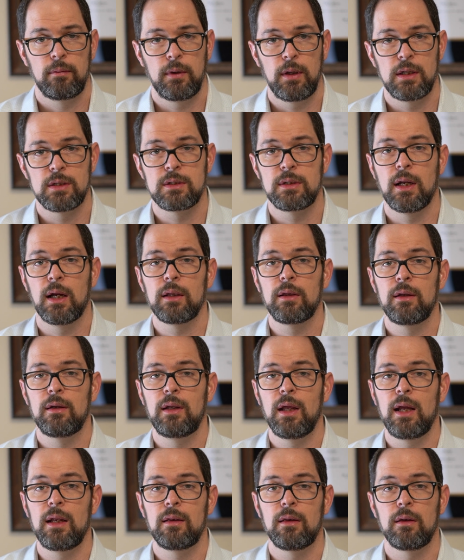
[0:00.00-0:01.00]
It's not the
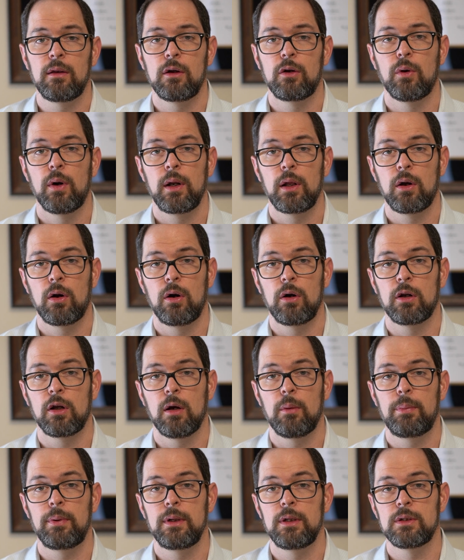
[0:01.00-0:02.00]
date that the credit card
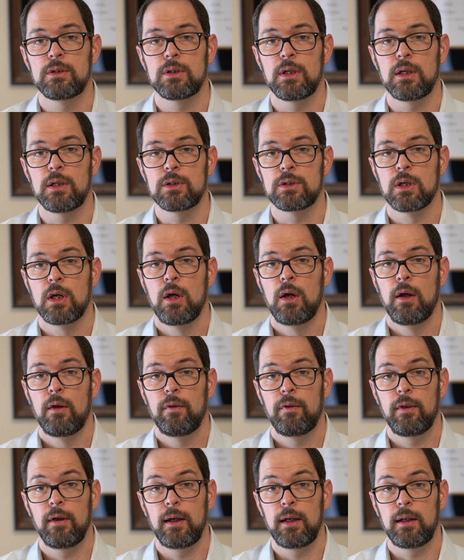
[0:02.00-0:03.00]
company says
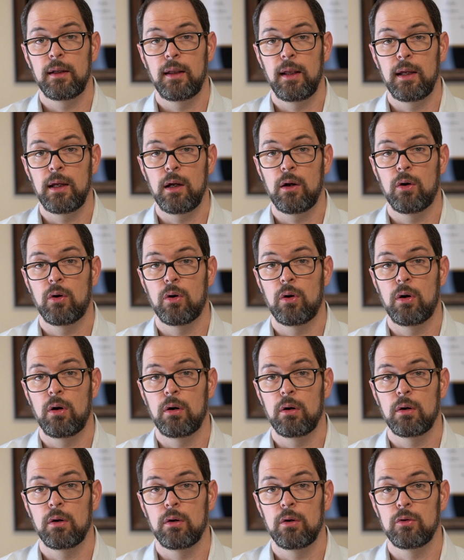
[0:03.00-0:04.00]
that they
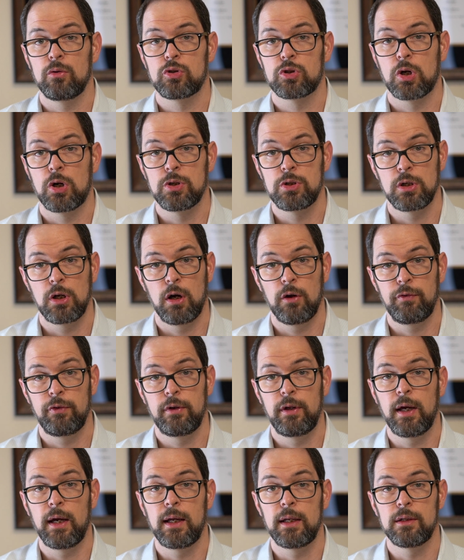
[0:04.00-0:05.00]
are charging off the
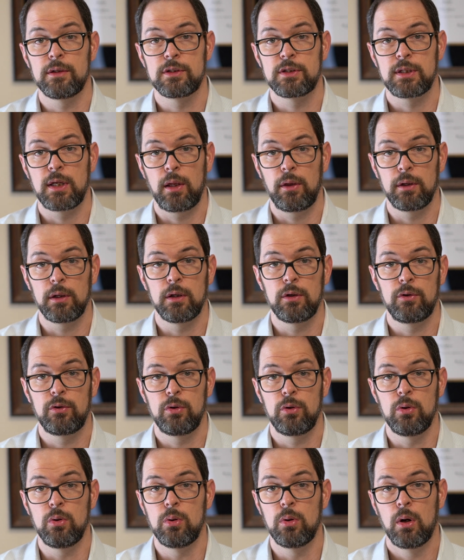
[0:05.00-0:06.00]
debt and selling it
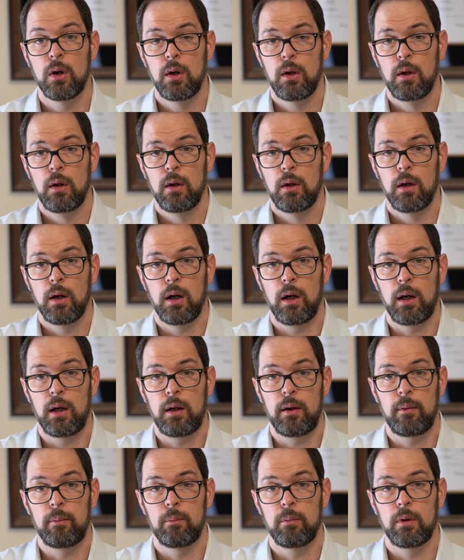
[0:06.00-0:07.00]
to
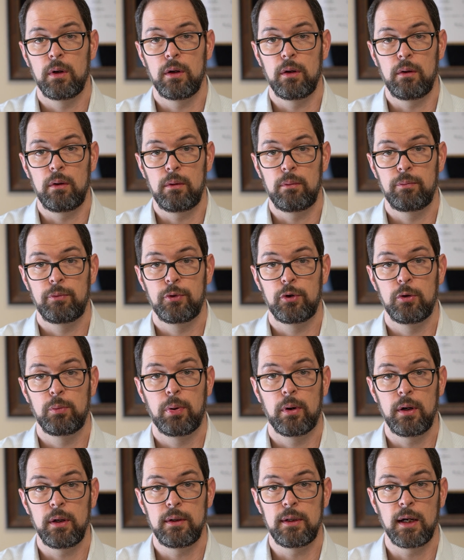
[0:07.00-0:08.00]
uh, a third
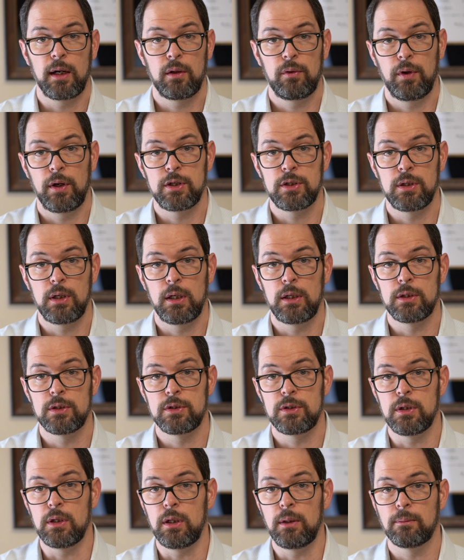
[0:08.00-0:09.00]
party debt collection
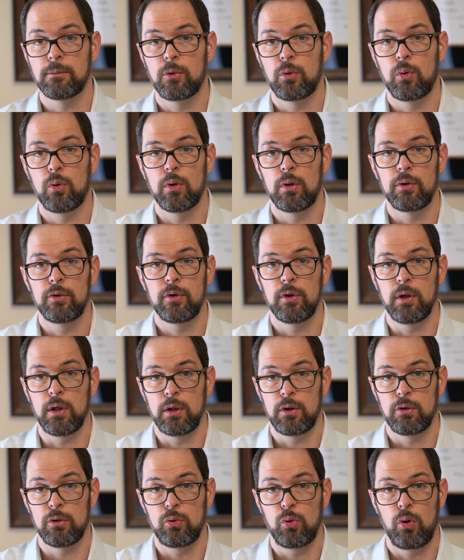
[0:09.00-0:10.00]
agency or sending
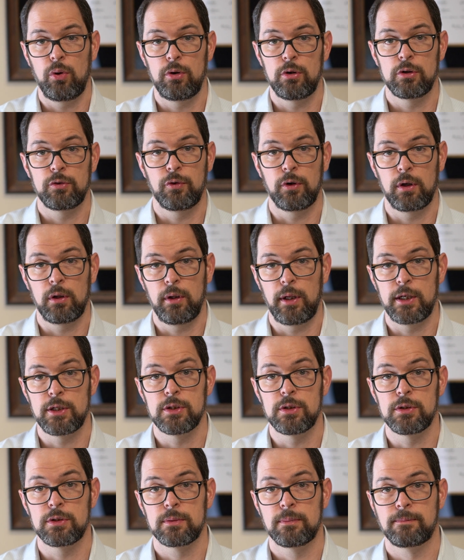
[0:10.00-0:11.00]
it to lawyers for
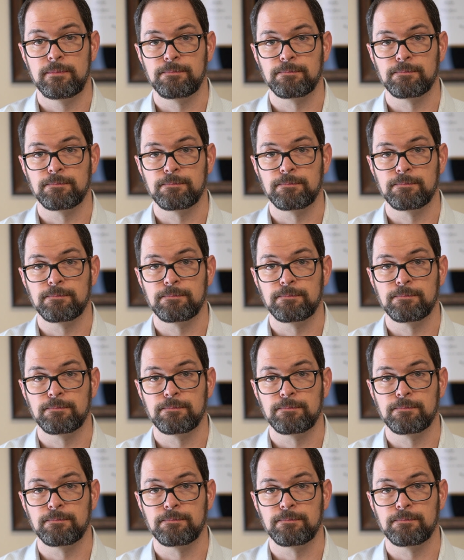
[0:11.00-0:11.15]
collections.